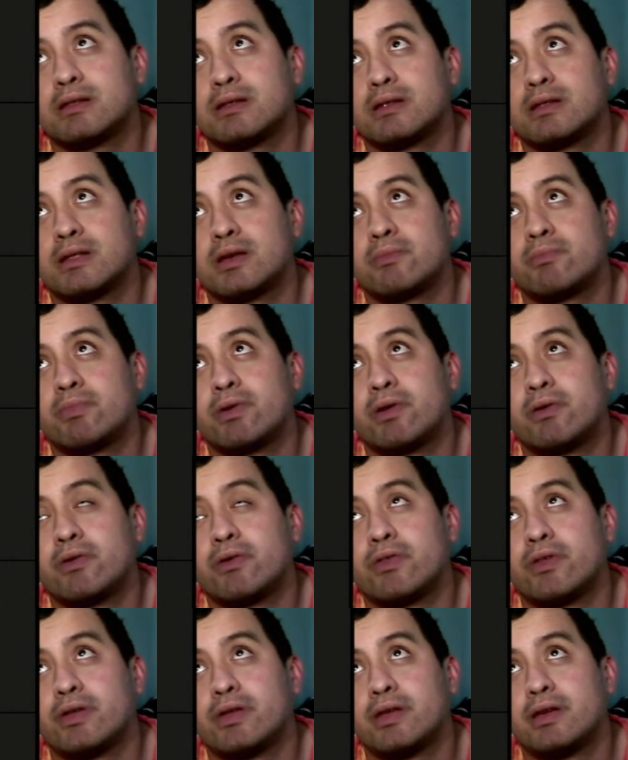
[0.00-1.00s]
They're better
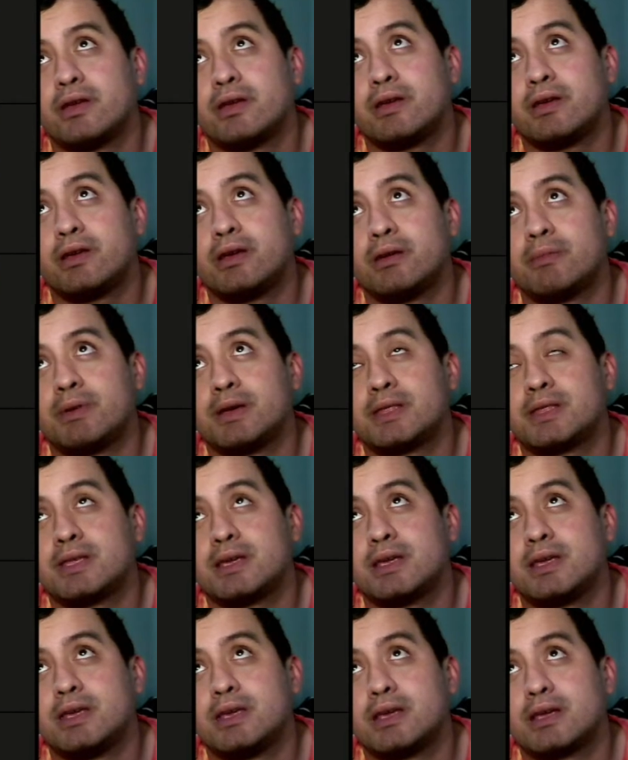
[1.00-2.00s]
than him, I
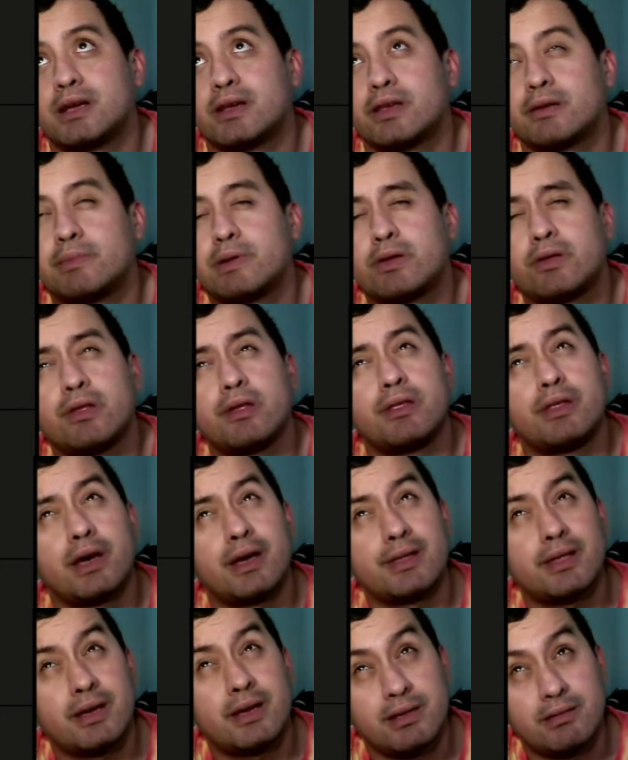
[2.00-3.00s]
think. Are they better than
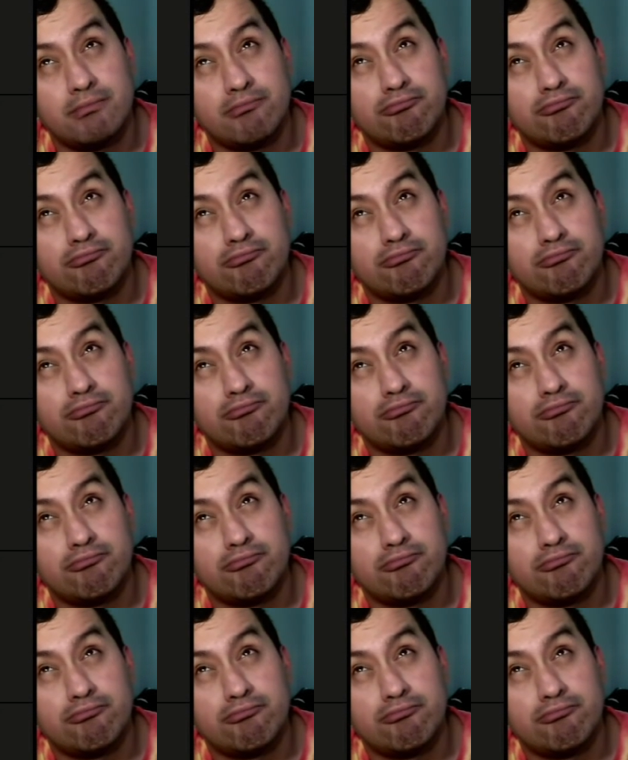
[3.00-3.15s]
Dadan?